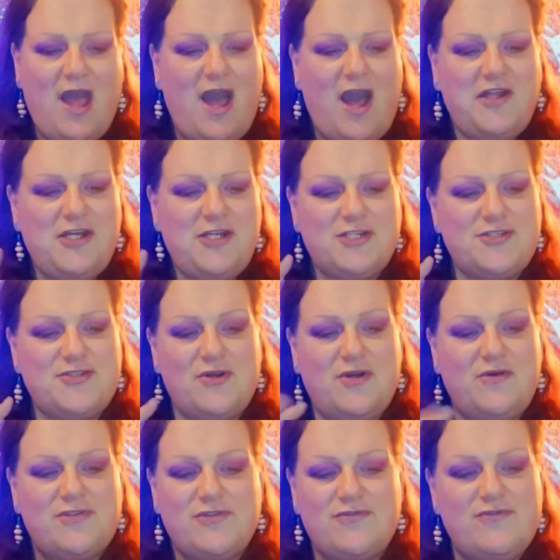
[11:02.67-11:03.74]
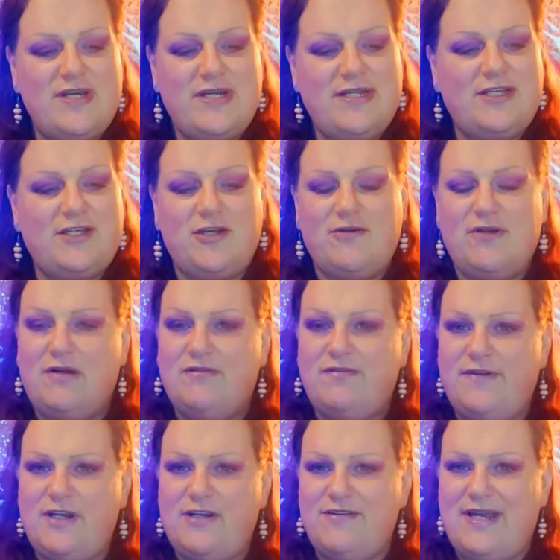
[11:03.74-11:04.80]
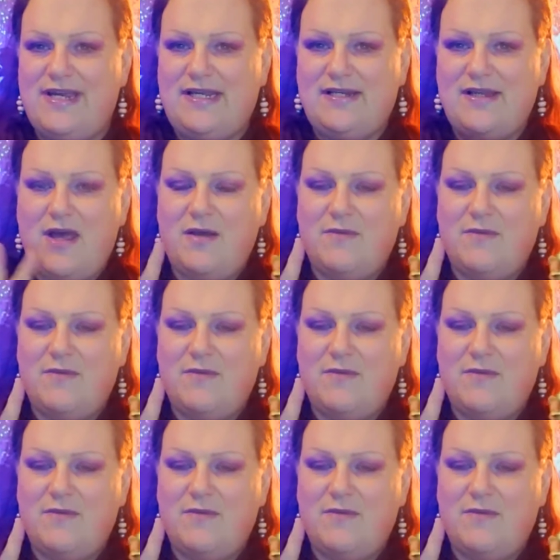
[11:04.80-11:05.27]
And I just thought it was a really cute little figurine,